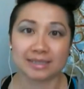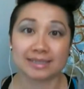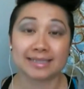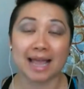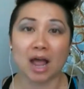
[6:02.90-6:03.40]
be,
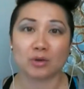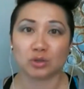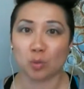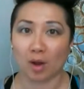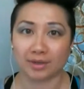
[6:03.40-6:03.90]
it's not how
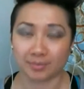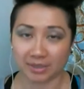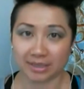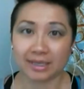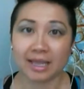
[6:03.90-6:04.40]
you want to
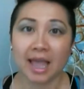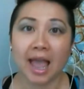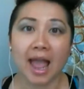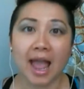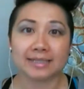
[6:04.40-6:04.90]
be,
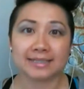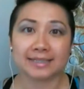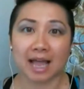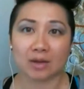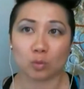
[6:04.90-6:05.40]
and it's
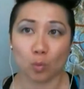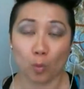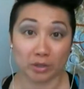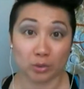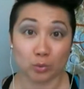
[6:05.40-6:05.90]
not
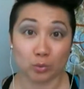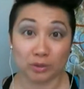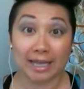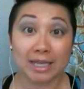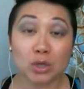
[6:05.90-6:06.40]
what you
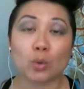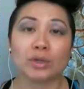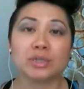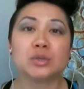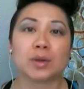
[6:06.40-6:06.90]
like
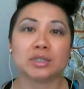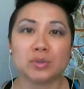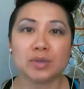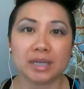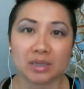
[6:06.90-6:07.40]
or
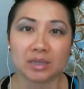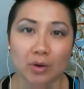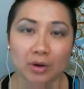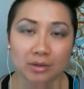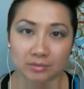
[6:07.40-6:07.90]
enjoy doing
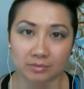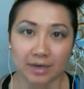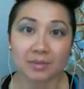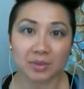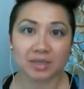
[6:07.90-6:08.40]
anymore,
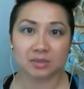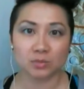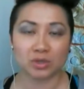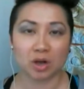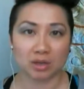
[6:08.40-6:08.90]
right? Because
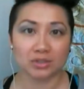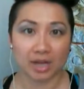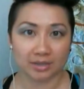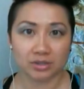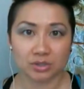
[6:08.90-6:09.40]
we all
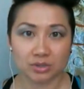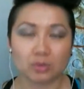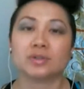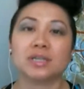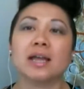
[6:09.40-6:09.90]
change
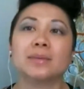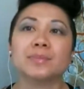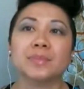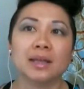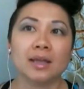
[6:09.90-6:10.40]
over time.
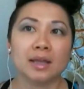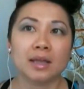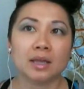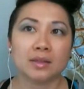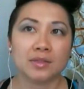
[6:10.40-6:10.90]

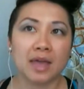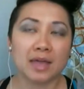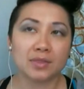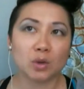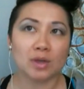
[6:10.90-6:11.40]

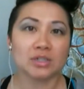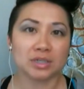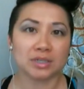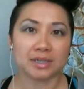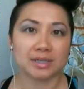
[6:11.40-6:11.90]
Then the
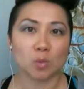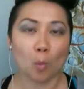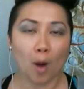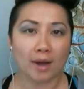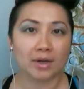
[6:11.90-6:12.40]
question is,
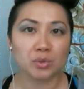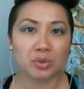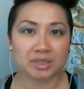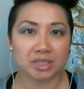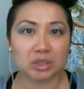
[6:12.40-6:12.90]
why are you
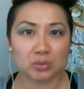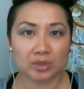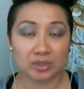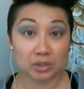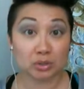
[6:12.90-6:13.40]

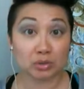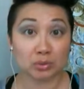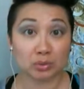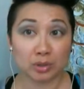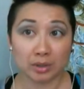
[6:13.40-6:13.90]
continuing
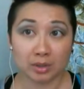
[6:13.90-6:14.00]
to